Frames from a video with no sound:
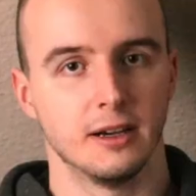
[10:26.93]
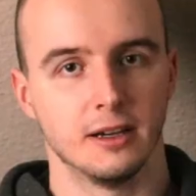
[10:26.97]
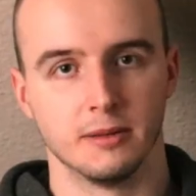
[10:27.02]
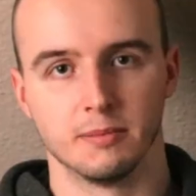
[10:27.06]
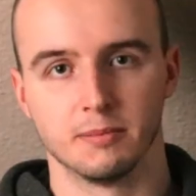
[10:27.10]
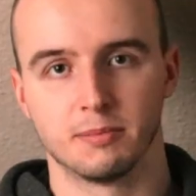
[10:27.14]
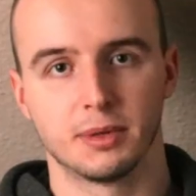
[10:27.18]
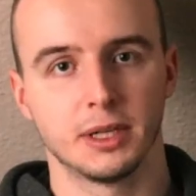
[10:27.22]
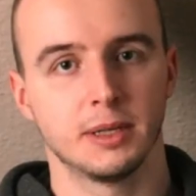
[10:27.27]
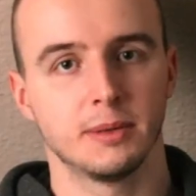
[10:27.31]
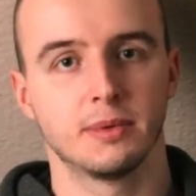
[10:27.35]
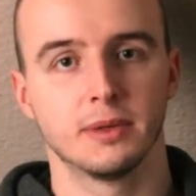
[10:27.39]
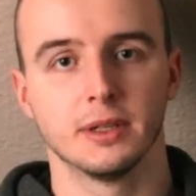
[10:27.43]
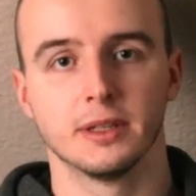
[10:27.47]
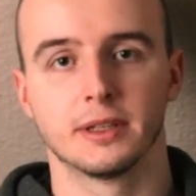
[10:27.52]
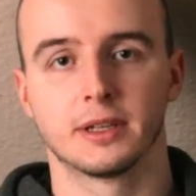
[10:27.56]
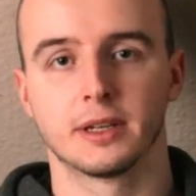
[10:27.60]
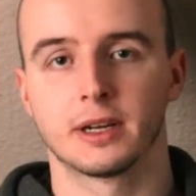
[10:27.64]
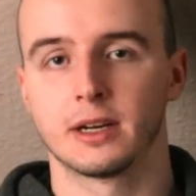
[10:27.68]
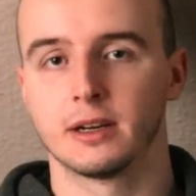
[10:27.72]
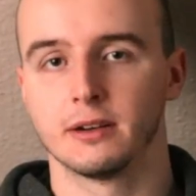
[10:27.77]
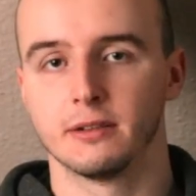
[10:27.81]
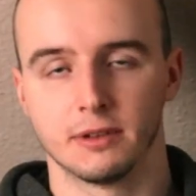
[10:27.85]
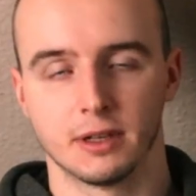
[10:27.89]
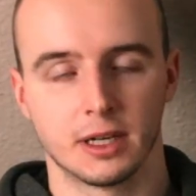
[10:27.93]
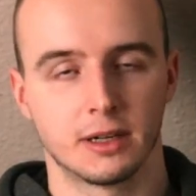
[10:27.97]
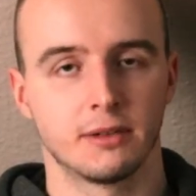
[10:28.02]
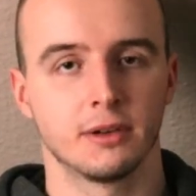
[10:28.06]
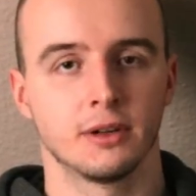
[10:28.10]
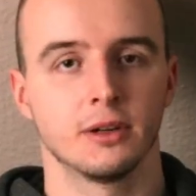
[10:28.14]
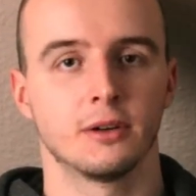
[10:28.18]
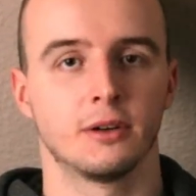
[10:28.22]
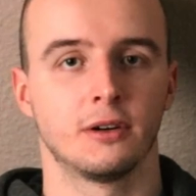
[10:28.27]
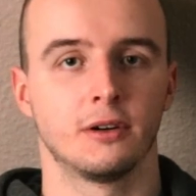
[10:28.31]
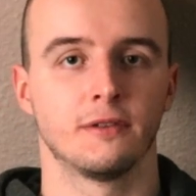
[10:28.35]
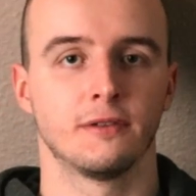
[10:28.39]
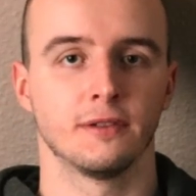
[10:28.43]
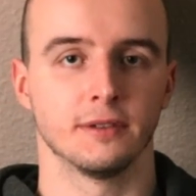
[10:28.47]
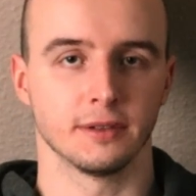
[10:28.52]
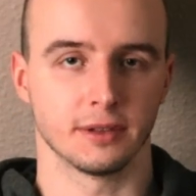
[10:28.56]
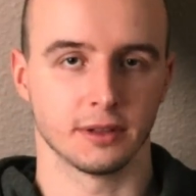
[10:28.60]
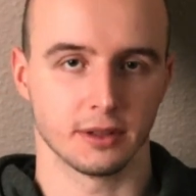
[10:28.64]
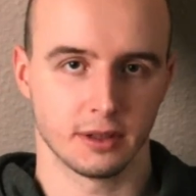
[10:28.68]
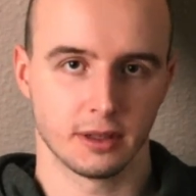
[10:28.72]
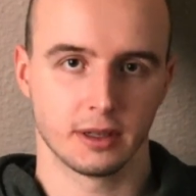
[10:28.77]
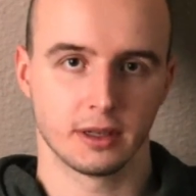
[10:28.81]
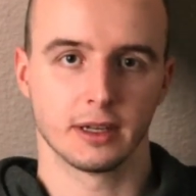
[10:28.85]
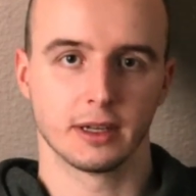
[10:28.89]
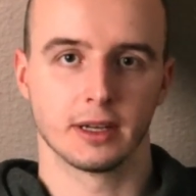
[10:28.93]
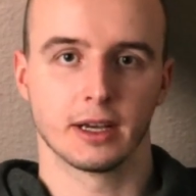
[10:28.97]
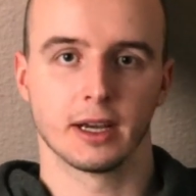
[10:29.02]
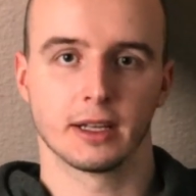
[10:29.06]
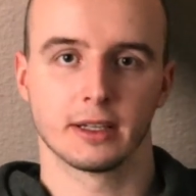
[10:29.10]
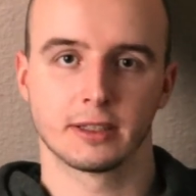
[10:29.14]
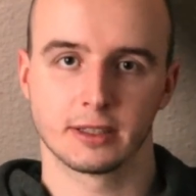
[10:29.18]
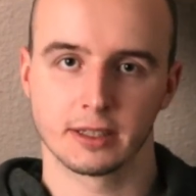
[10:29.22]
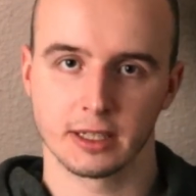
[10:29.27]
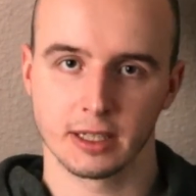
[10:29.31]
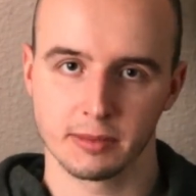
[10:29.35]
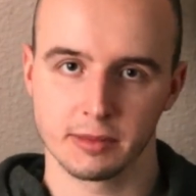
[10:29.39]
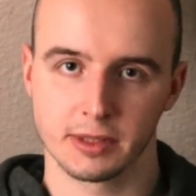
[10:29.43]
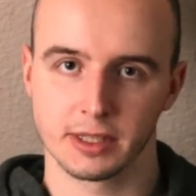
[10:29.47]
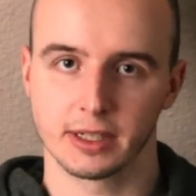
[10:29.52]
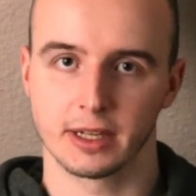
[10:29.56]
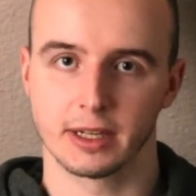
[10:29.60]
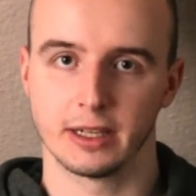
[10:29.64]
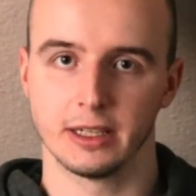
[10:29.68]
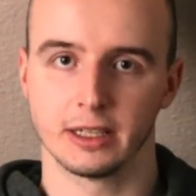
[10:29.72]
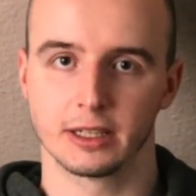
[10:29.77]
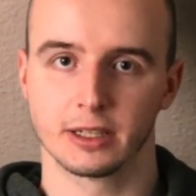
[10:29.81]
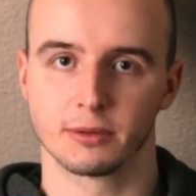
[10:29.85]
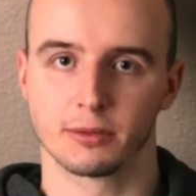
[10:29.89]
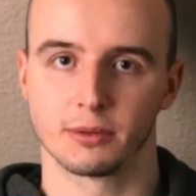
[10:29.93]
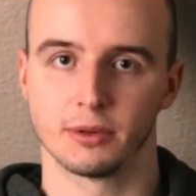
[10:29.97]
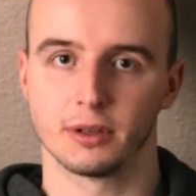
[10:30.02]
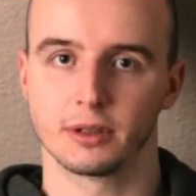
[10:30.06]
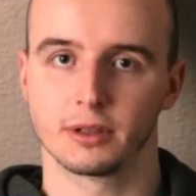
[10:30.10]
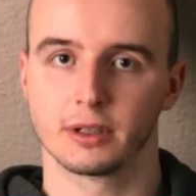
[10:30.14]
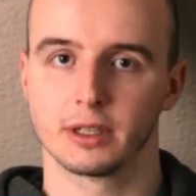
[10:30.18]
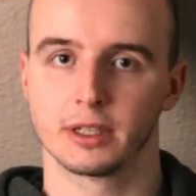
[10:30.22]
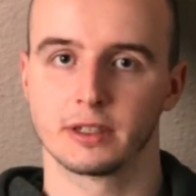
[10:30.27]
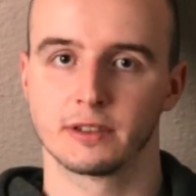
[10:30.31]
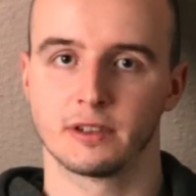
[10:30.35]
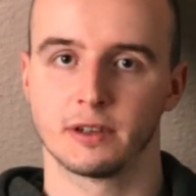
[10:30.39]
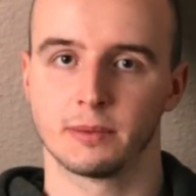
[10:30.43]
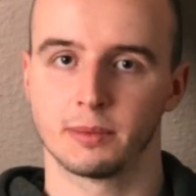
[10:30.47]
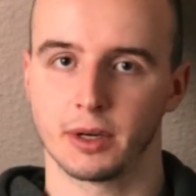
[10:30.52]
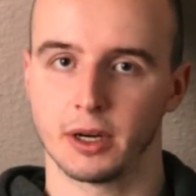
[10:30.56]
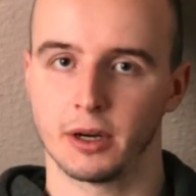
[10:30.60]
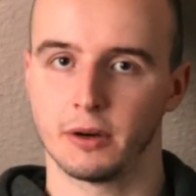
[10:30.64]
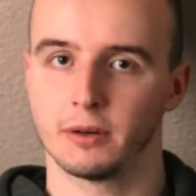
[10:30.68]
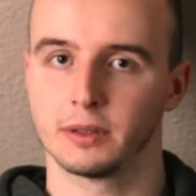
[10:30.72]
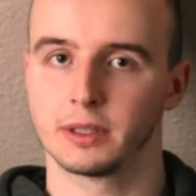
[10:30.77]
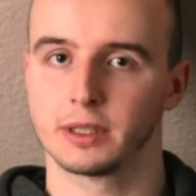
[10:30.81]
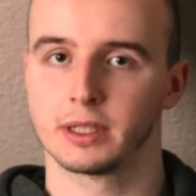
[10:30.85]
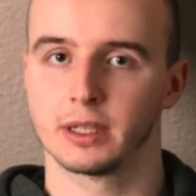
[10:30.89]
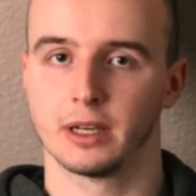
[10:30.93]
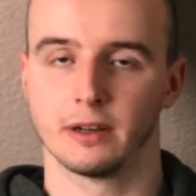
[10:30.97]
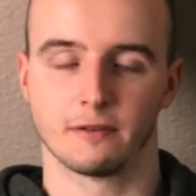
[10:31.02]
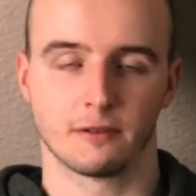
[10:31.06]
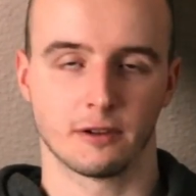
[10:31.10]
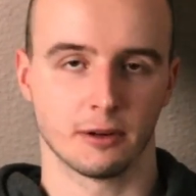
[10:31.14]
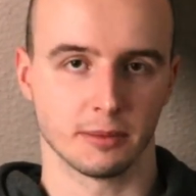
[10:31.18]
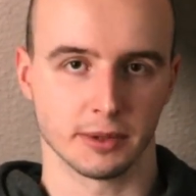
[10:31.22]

And people there very often get some skilled workers from outside,